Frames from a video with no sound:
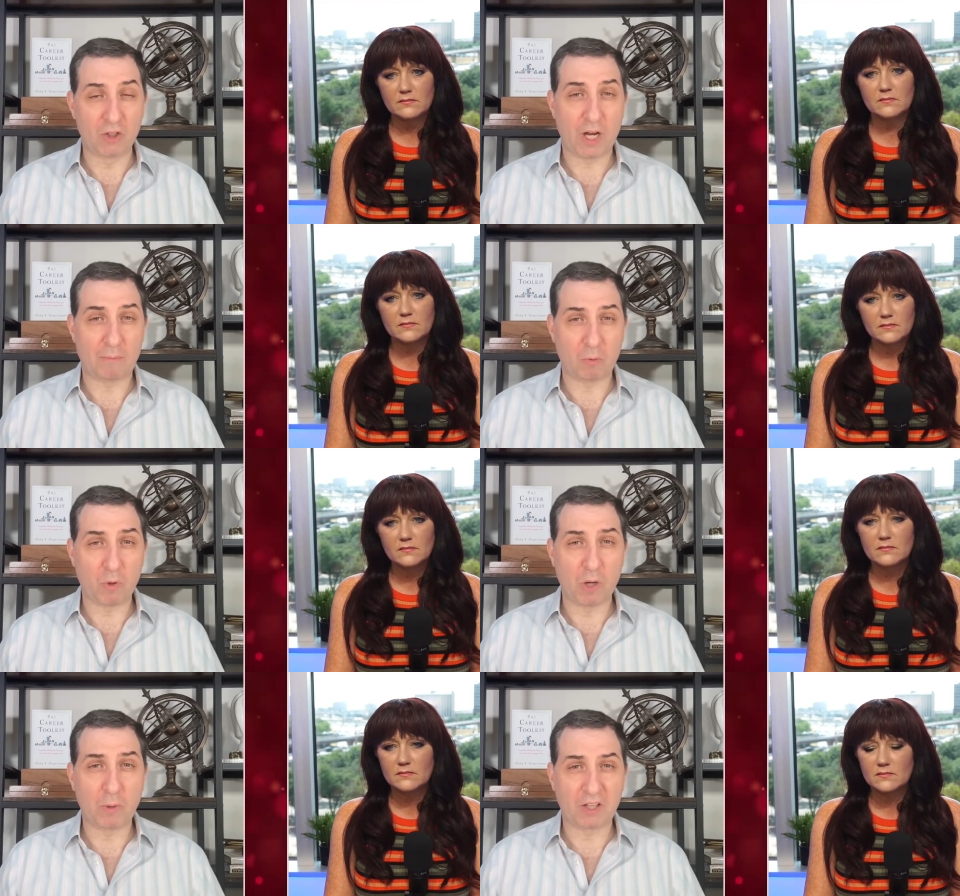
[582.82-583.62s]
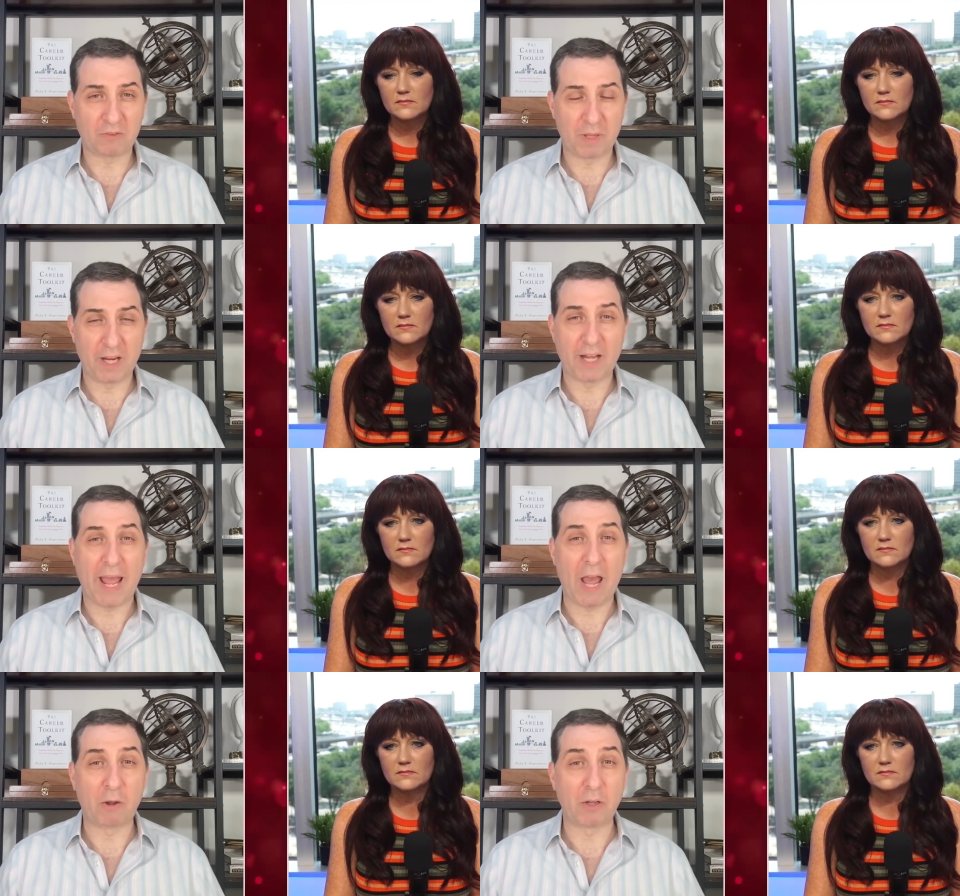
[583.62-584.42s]
Speaker 1: in chapter one, we explain
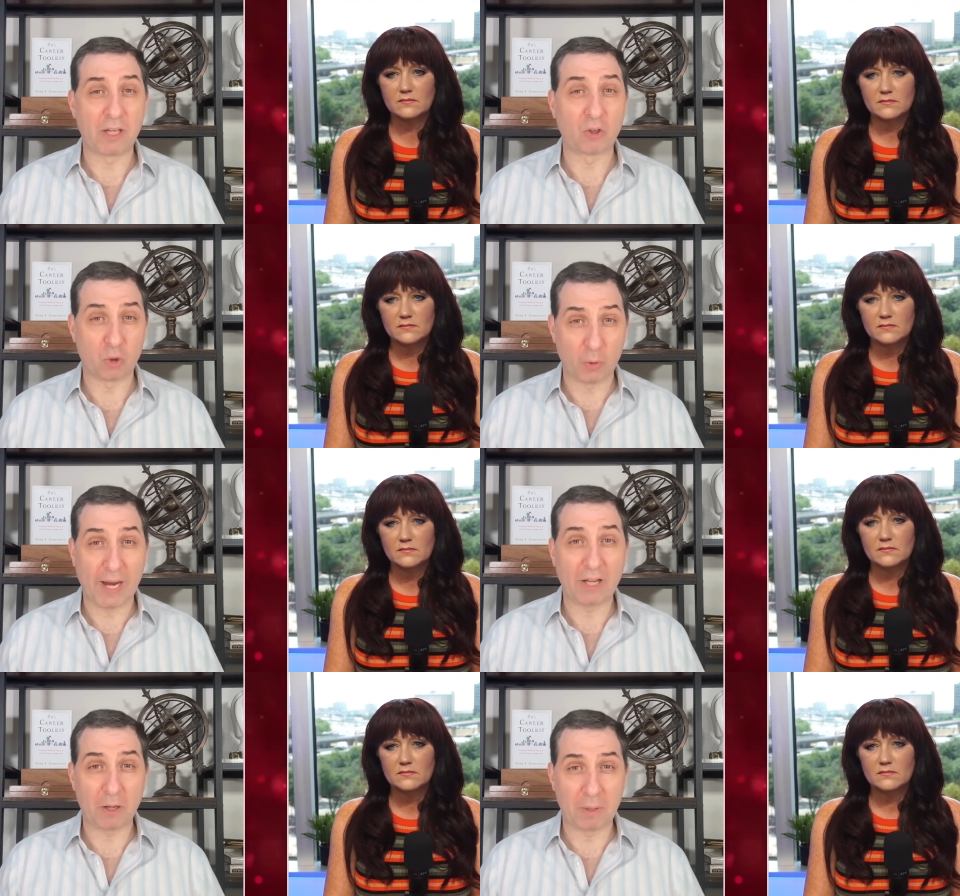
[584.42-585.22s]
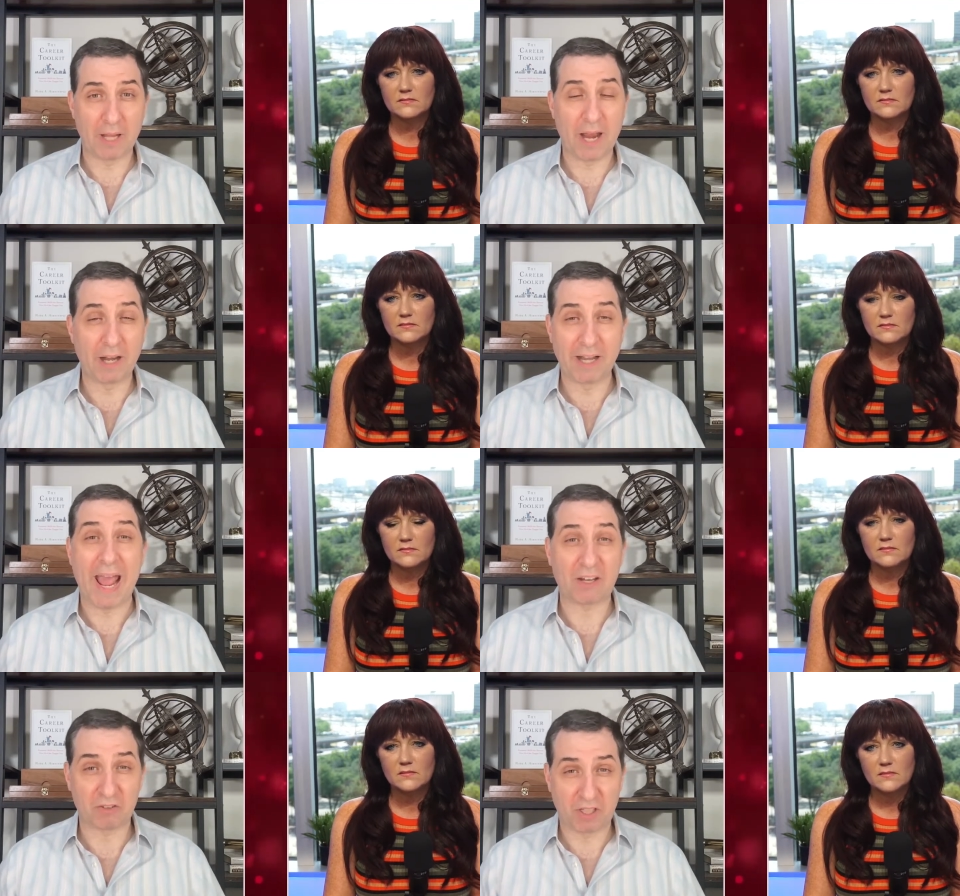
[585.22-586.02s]
how you can create a plan and
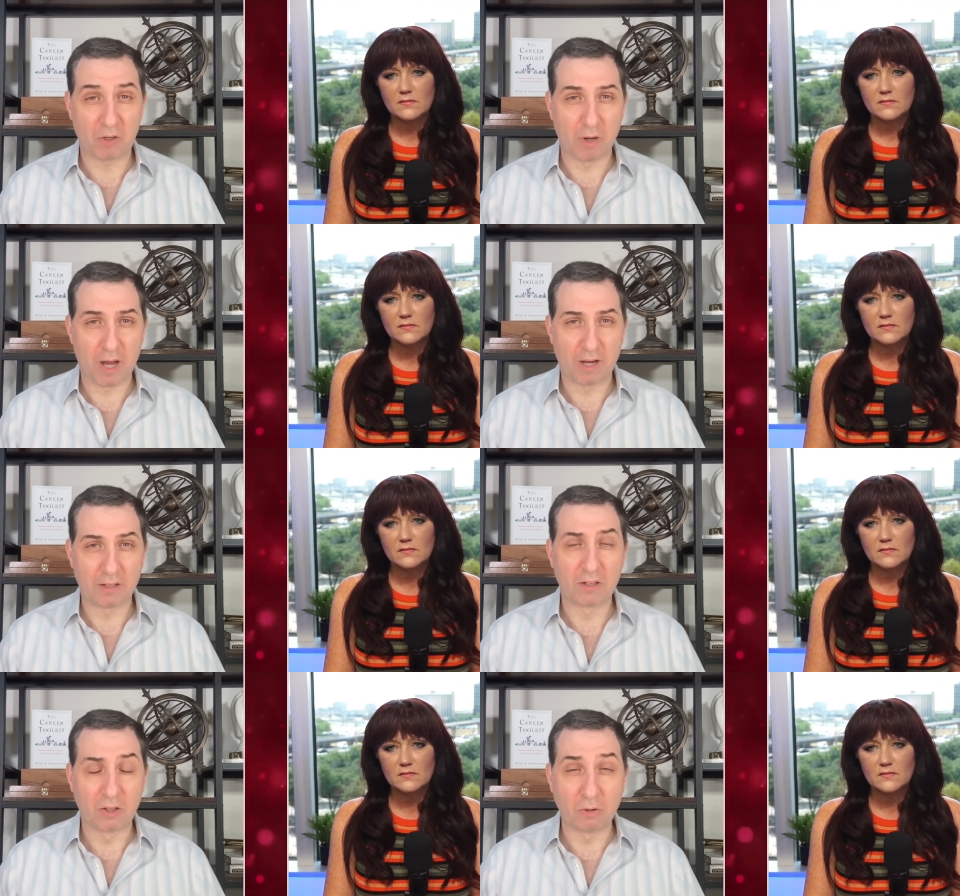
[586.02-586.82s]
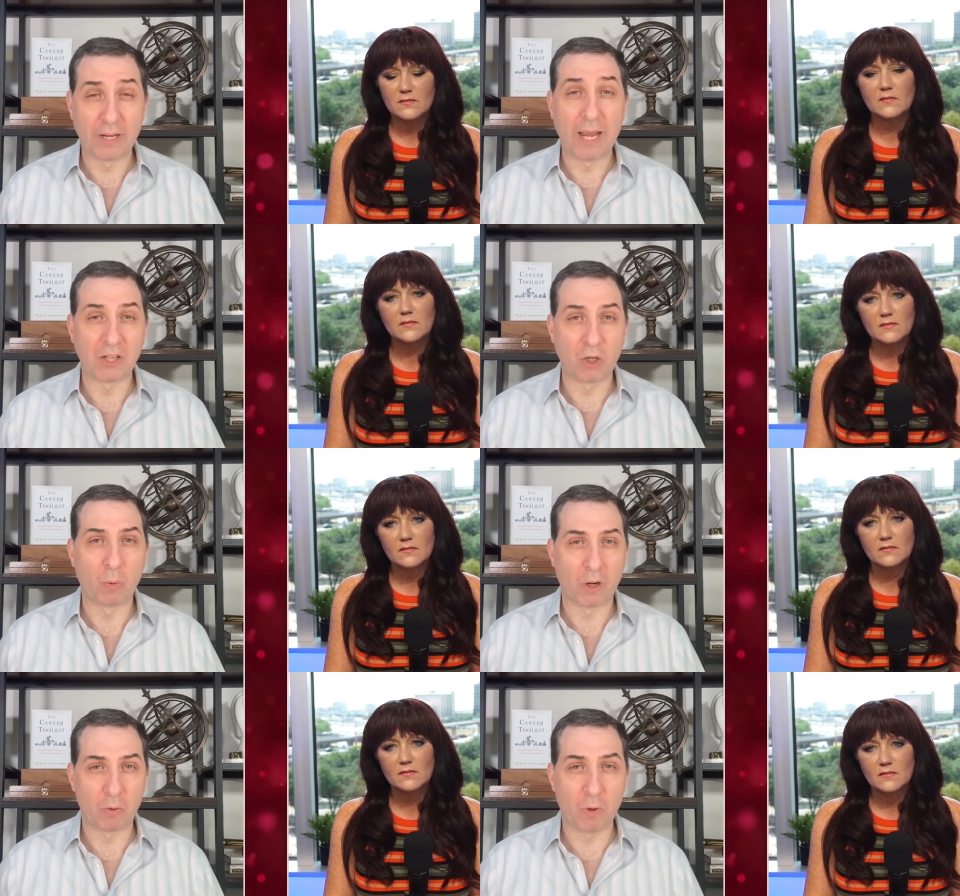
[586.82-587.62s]
execute on it to get you
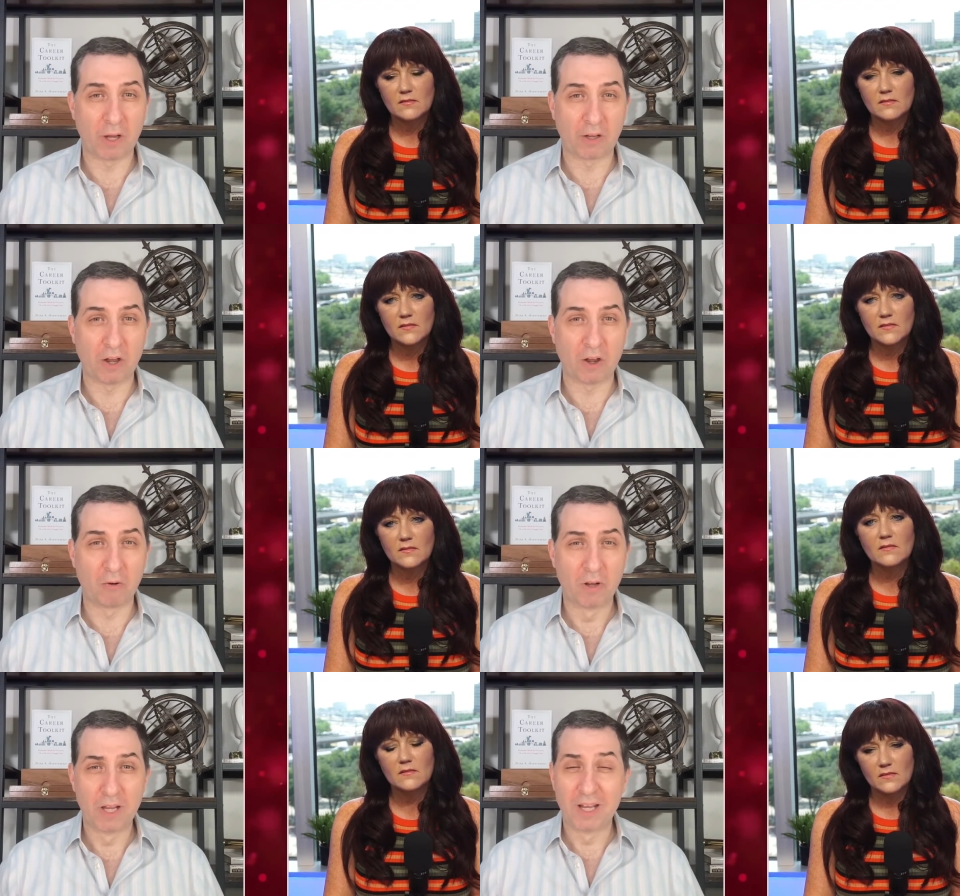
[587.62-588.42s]
where you want to go.